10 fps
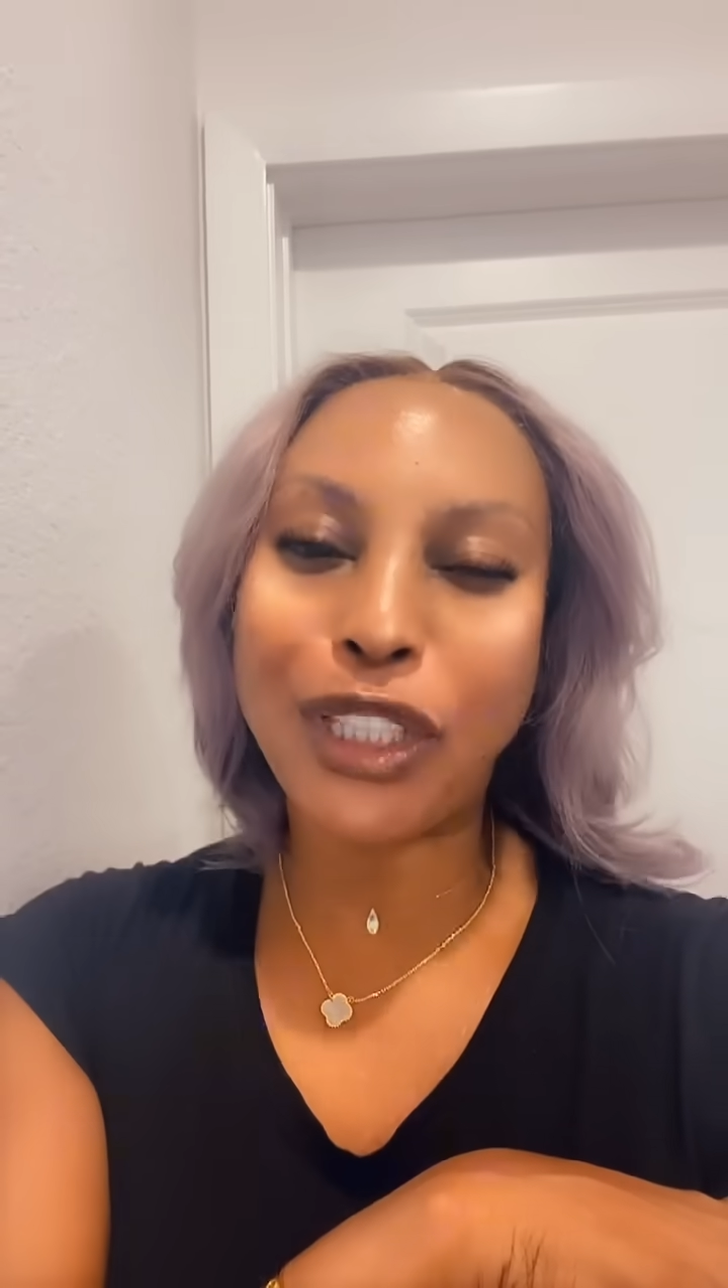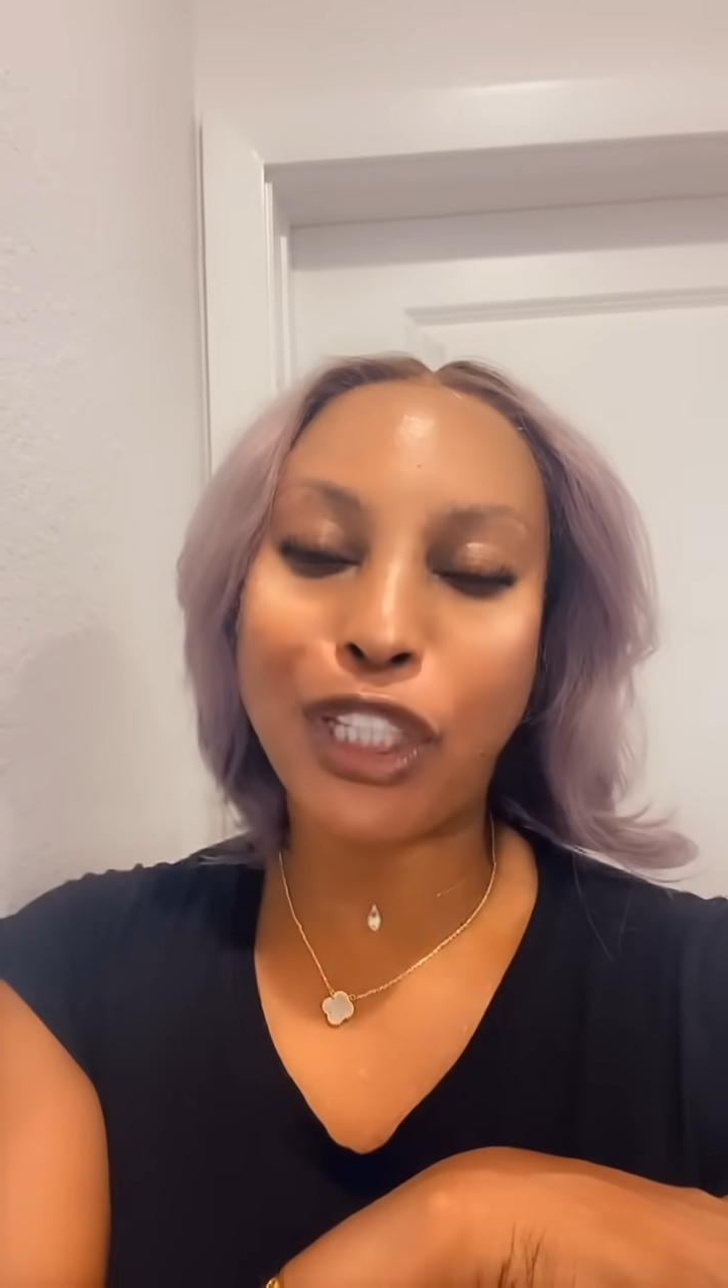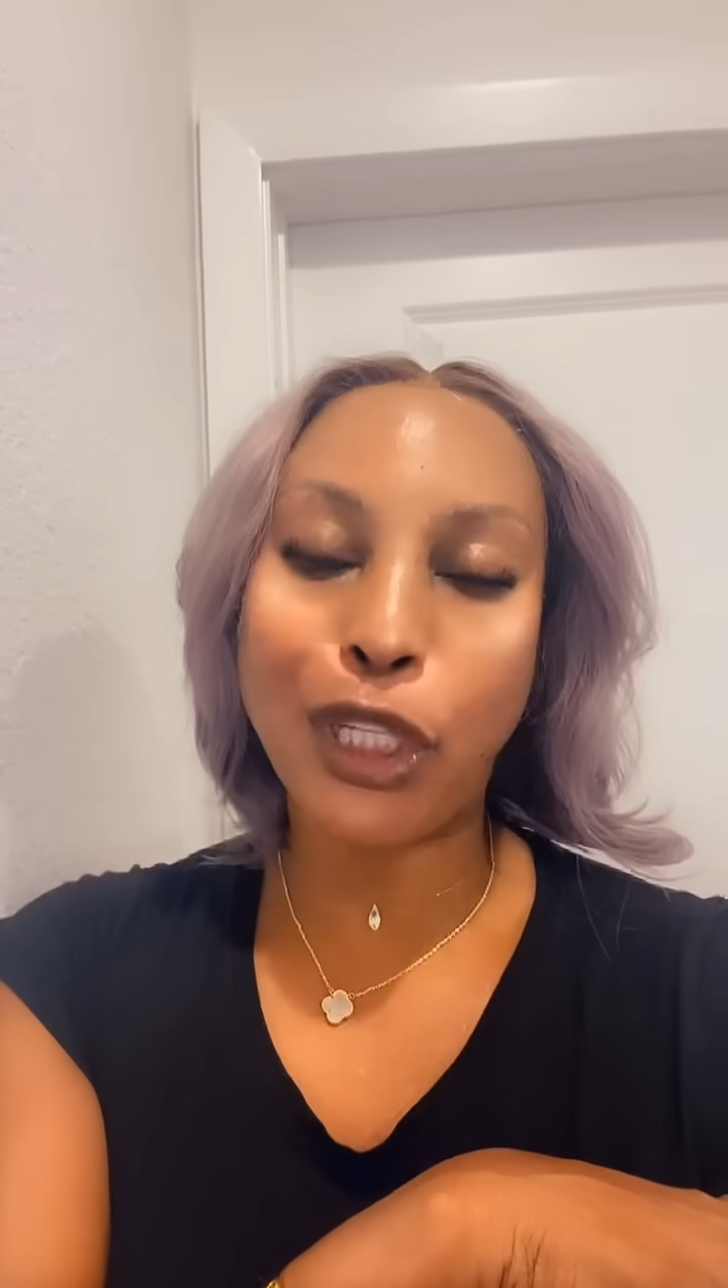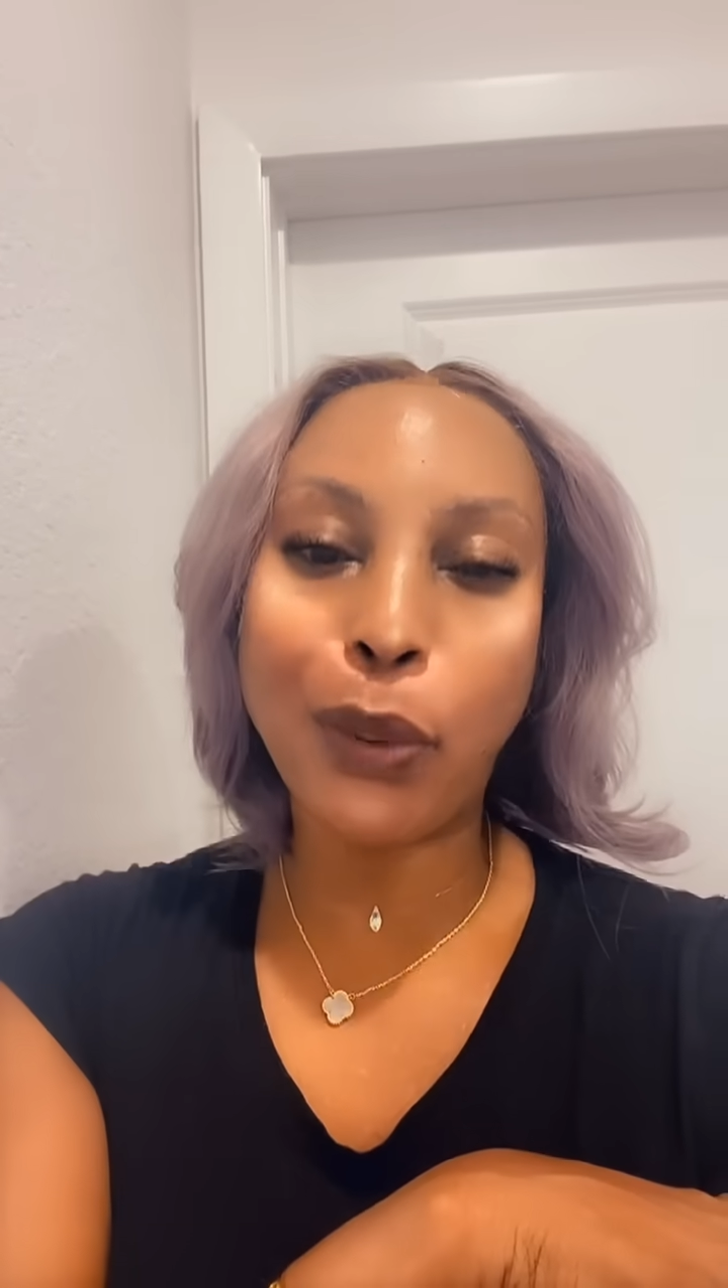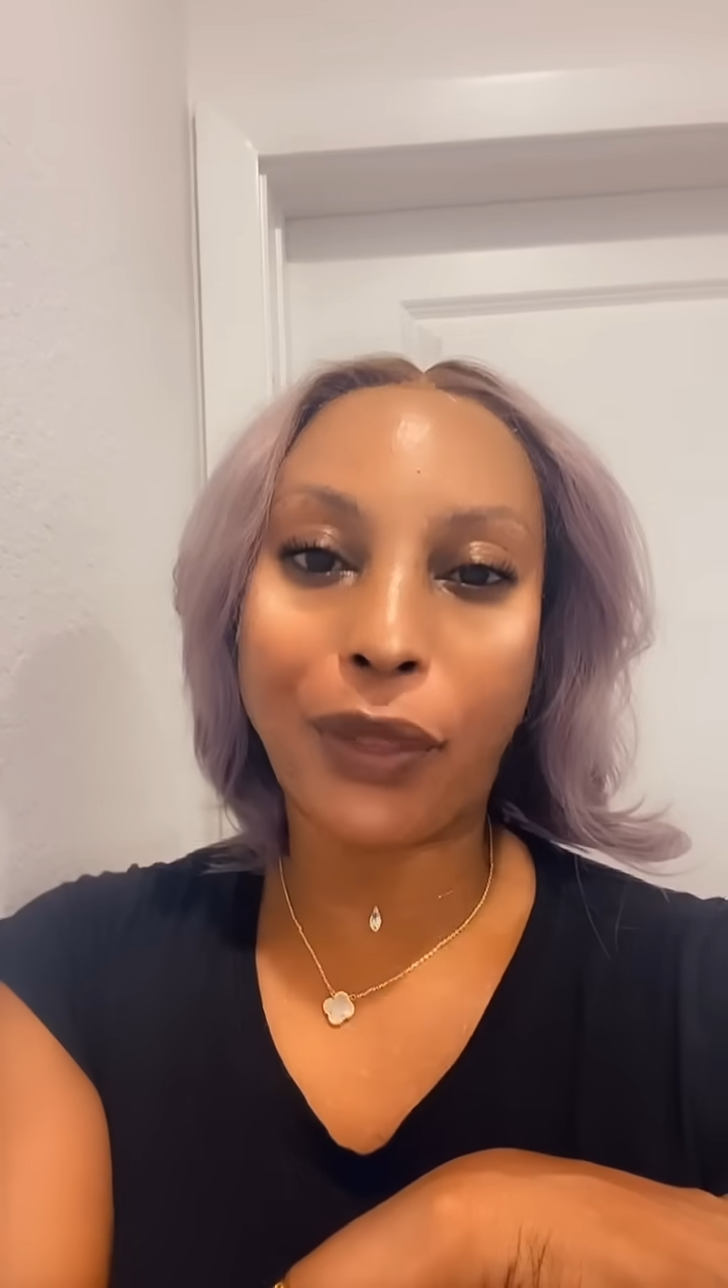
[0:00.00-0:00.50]
to
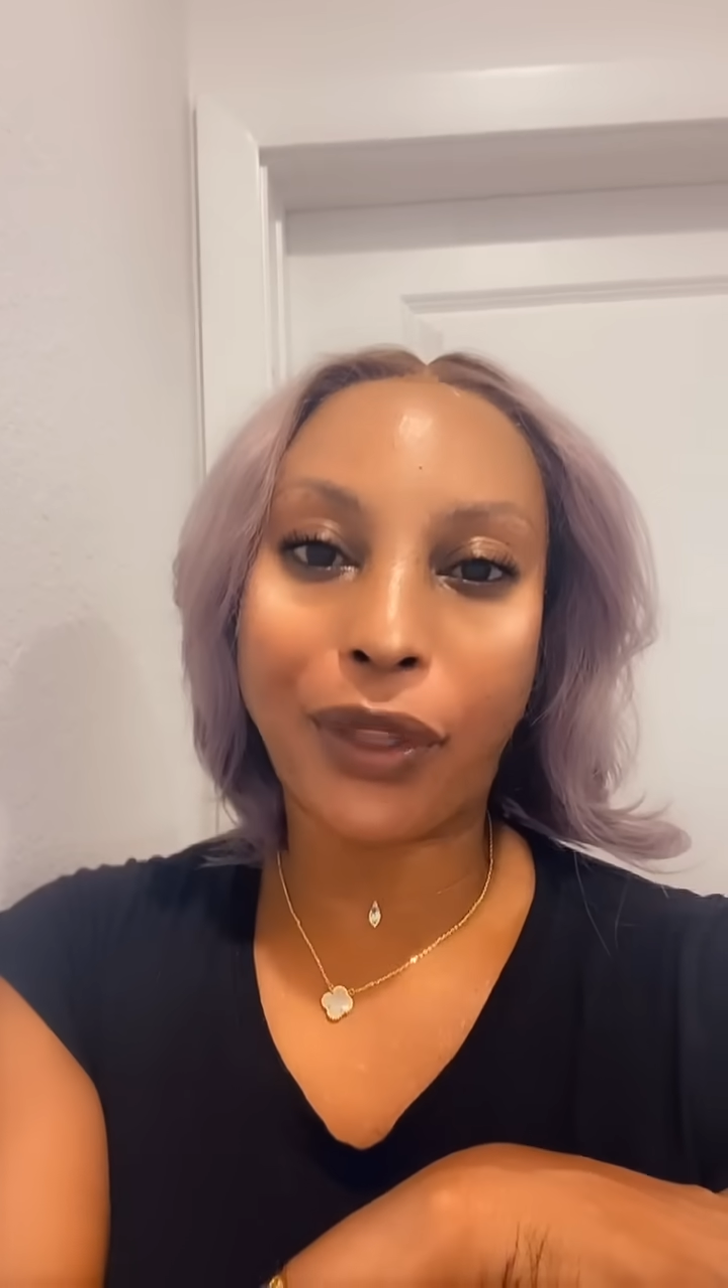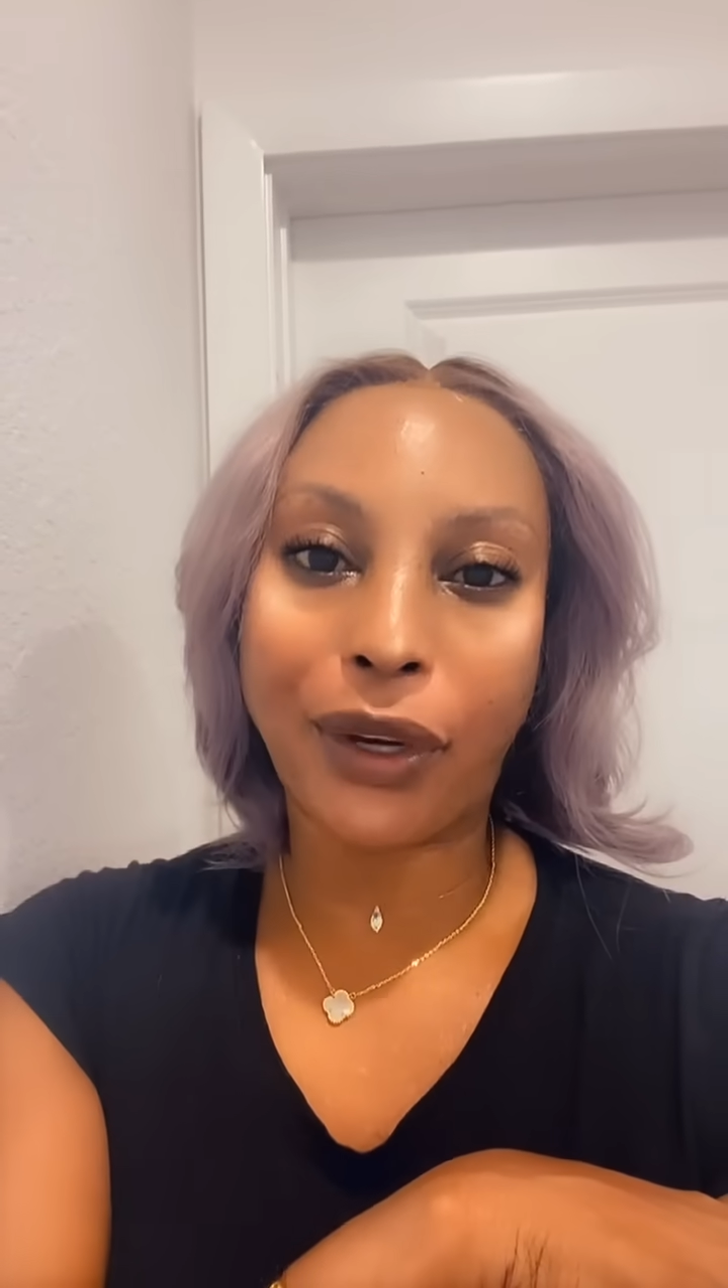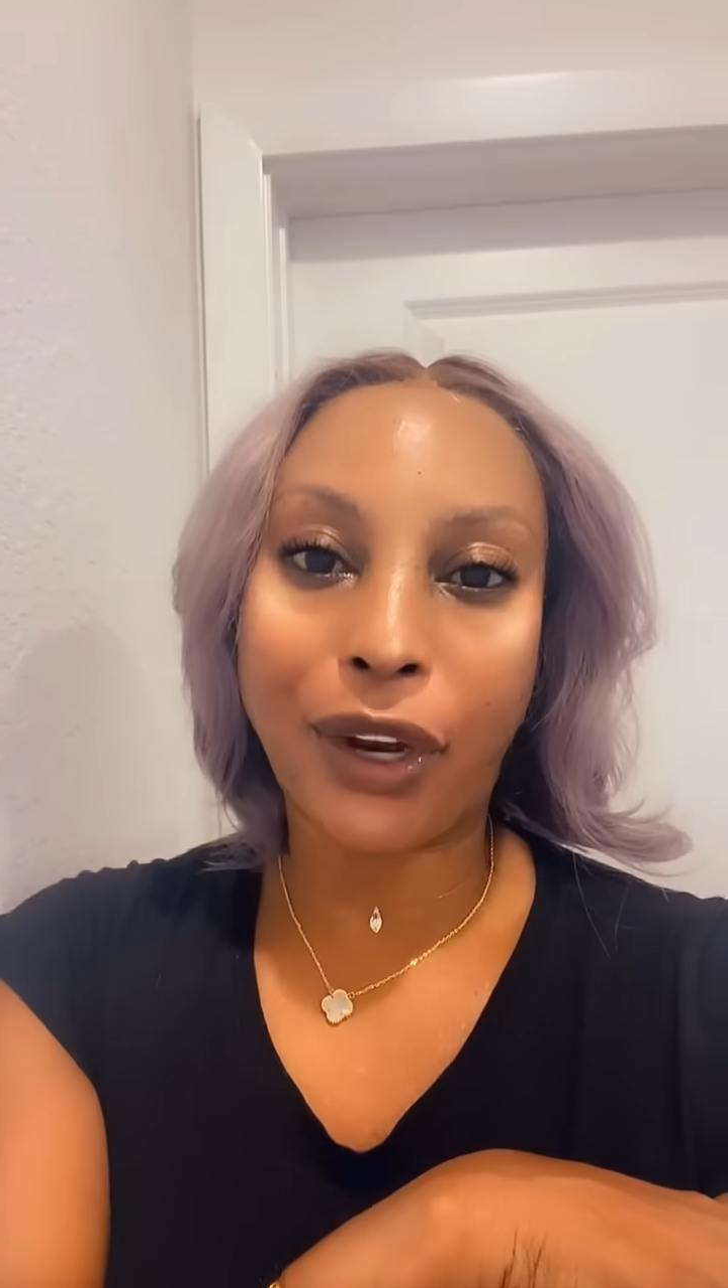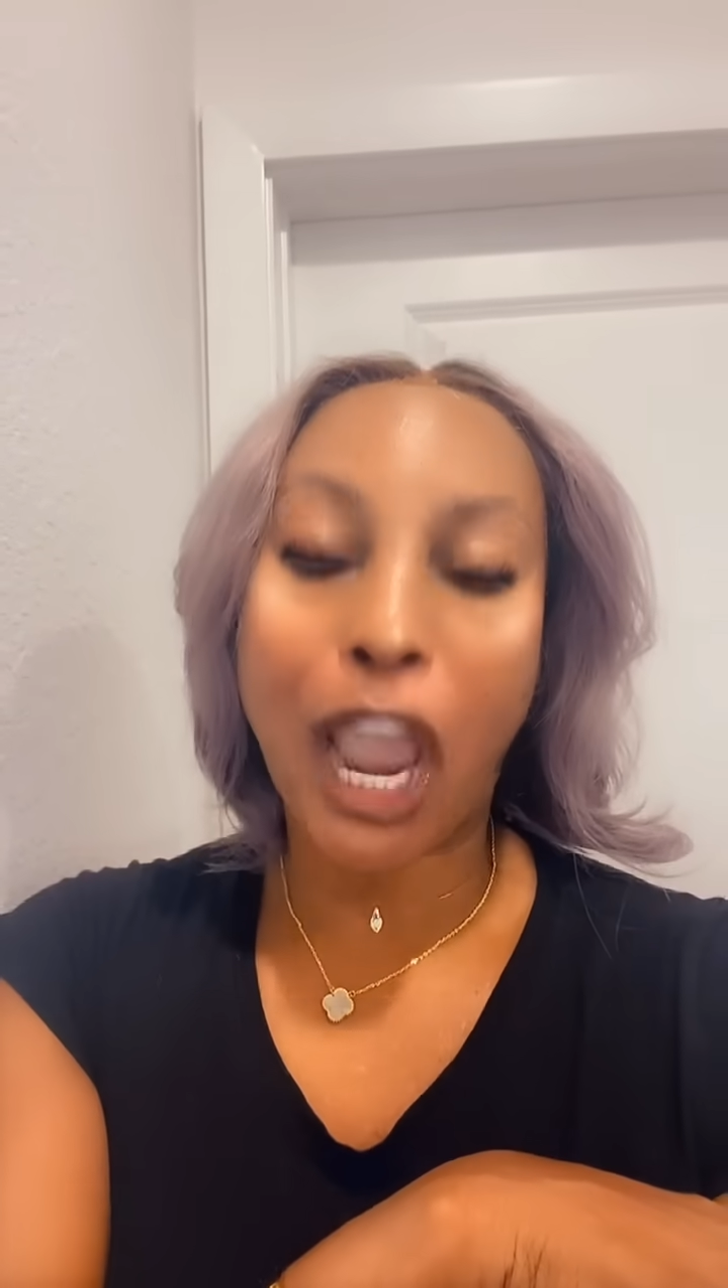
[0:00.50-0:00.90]
do with her.